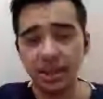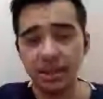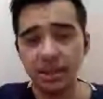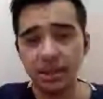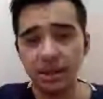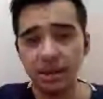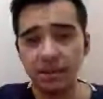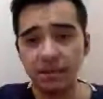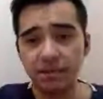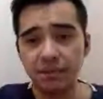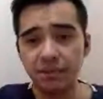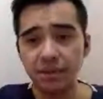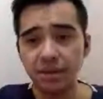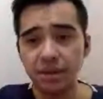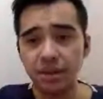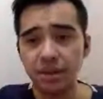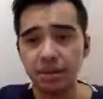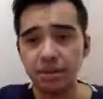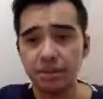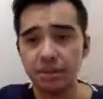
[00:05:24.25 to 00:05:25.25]
the
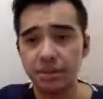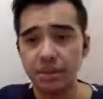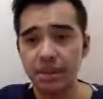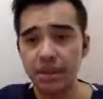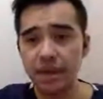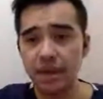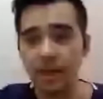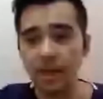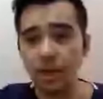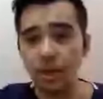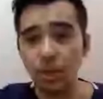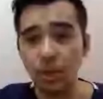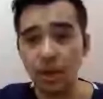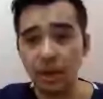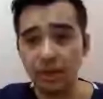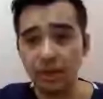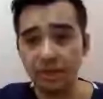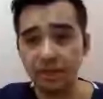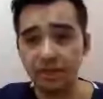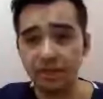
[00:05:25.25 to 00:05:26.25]
International Osteoporosis
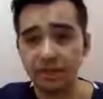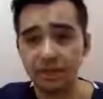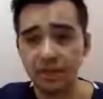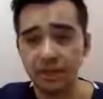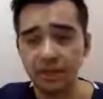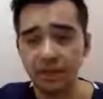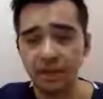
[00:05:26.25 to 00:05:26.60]
Foundation.